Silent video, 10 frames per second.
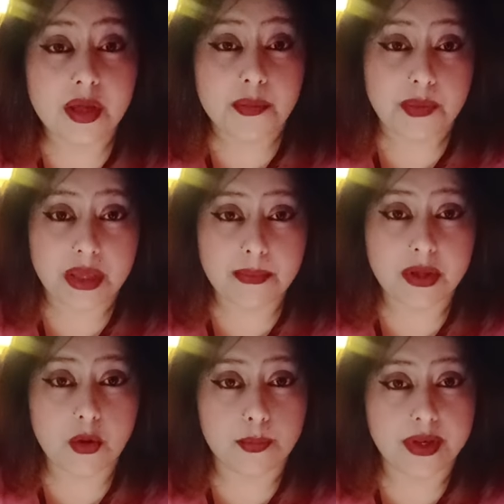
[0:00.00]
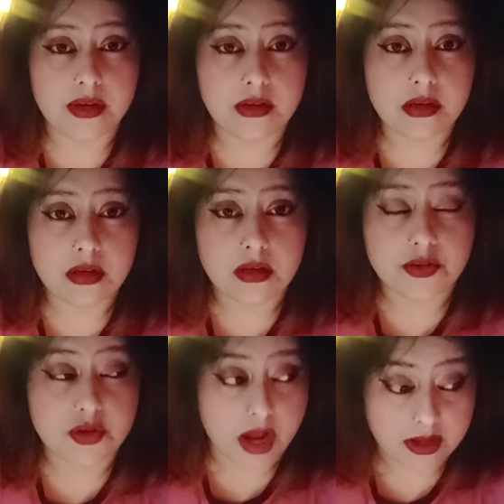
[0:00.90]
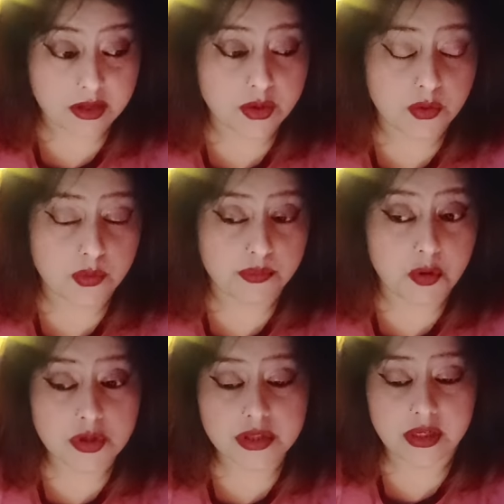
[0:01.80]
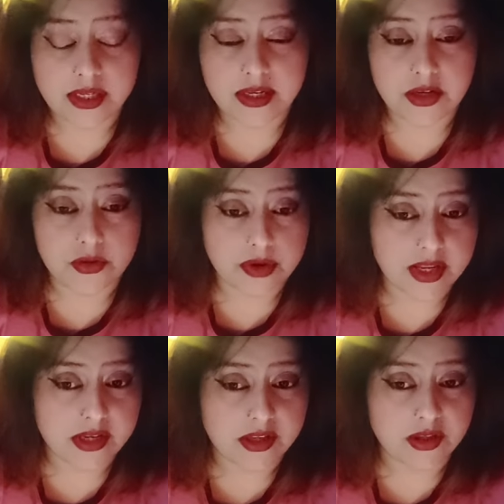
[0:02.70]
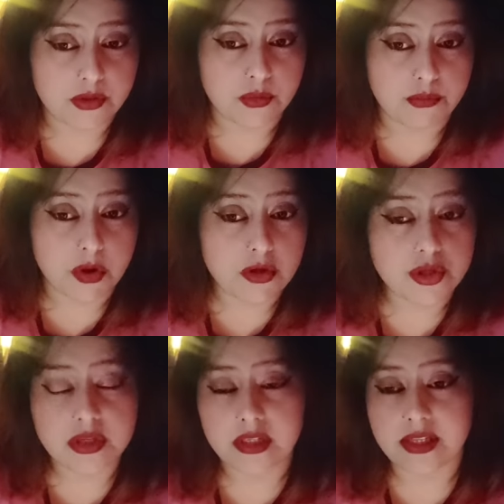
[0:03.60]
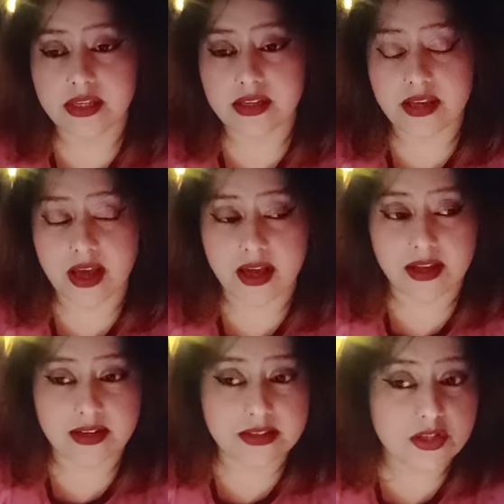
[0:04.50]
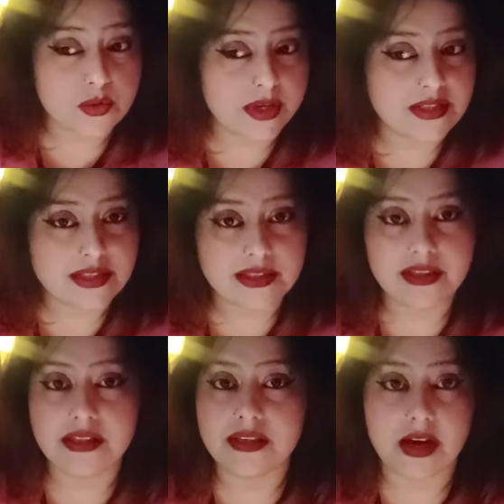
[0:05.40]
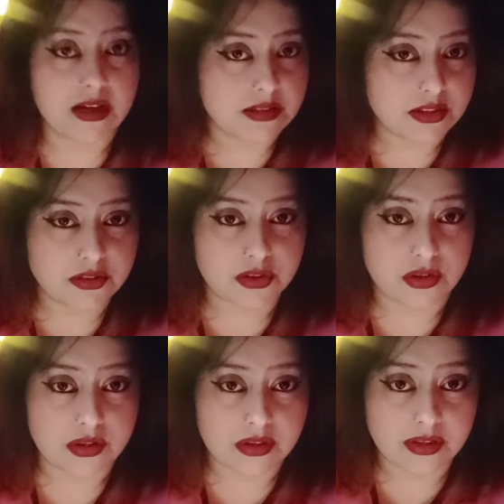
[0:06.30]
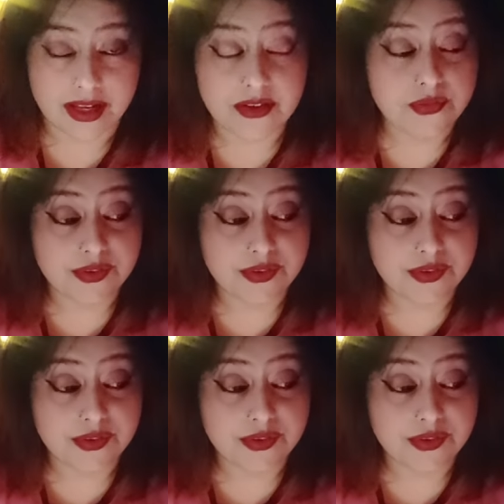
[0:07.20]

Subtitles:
maybe you're being dragging you emotionally, draining you emotionally, and you can see that in your life,